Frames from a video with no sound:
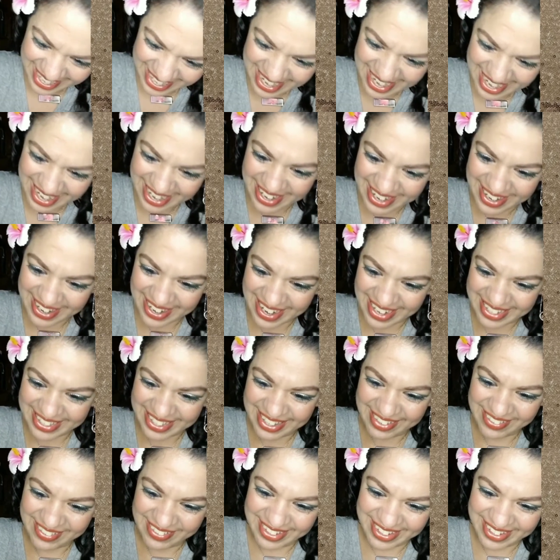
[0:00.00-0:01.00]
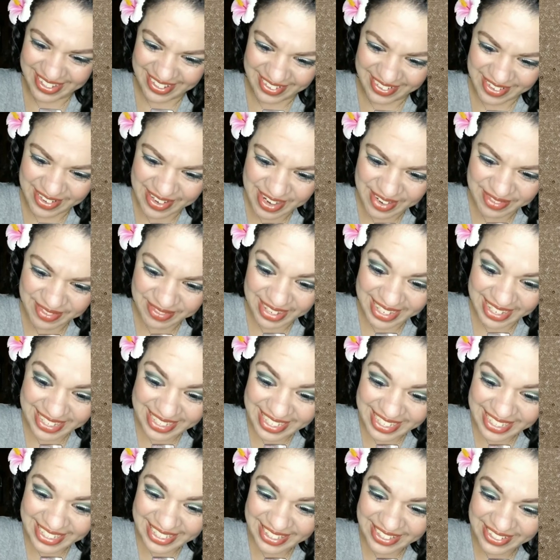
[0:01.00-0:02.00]
All right, there we go. But I
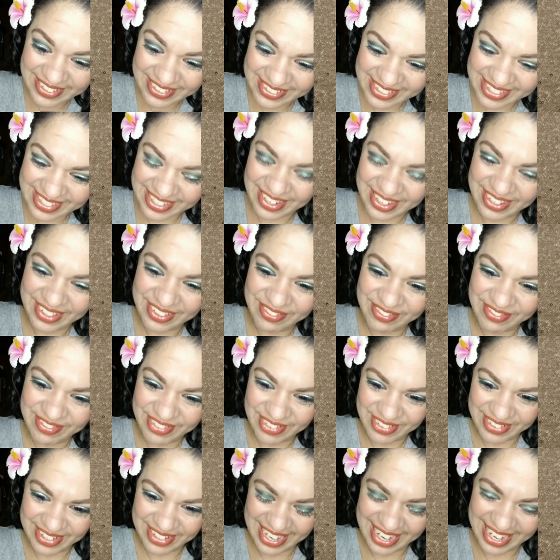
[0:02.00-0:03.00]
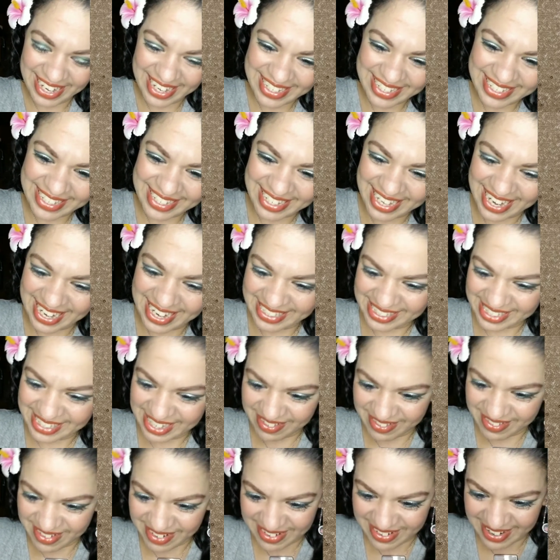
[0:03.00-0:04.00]
didn't lose it on the floor like I did last time.
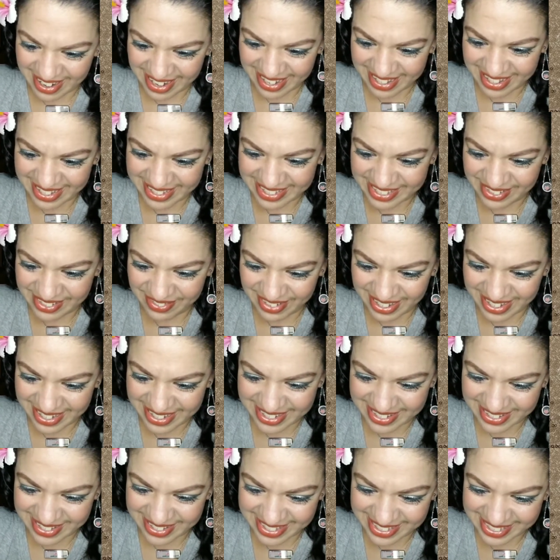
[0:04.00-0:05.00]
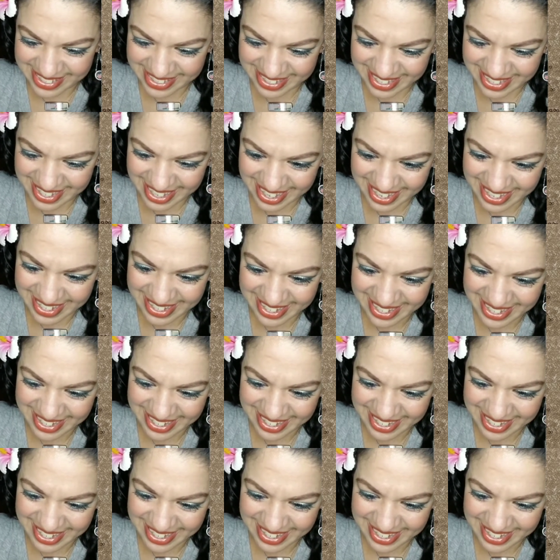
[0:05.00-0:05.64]
All right, let's see if I can do this again.